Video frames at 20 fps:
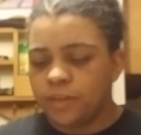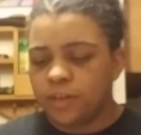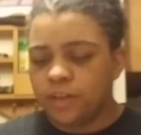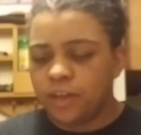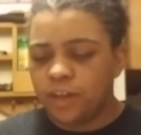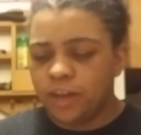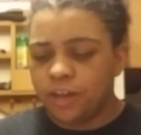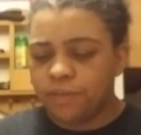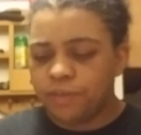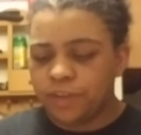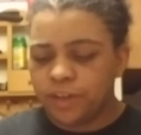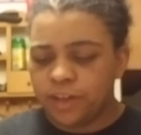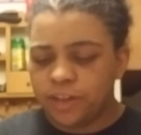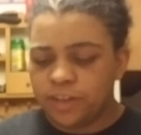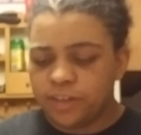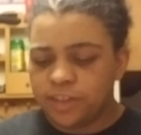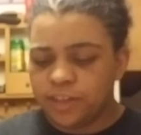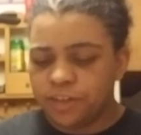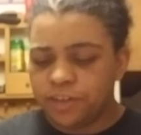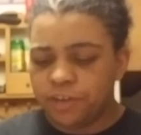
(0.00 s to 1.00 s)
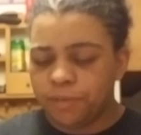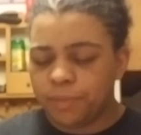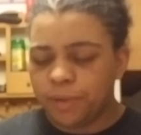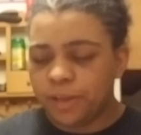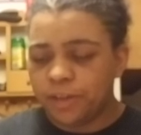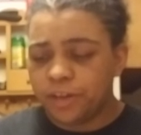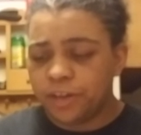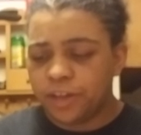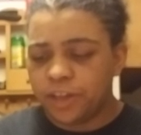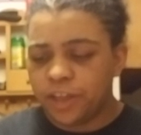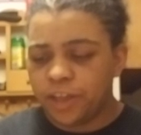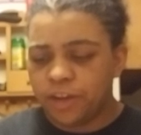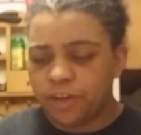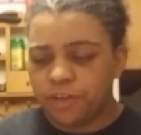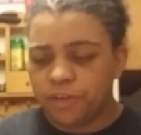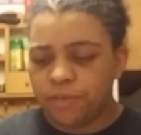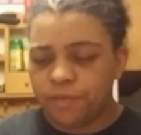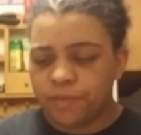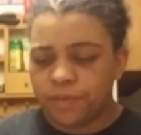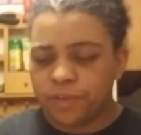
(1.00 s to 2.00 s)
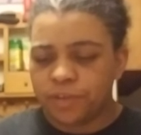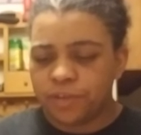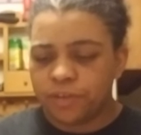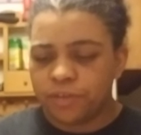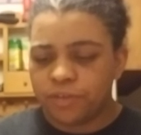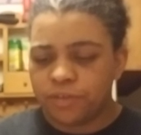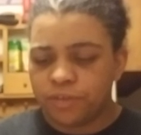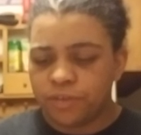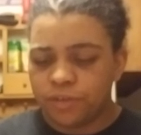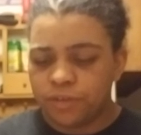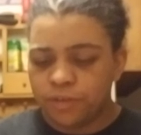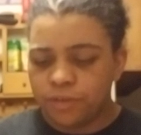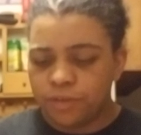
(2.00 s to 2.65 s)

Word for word: And I feel like that's how you're probably going to get over this.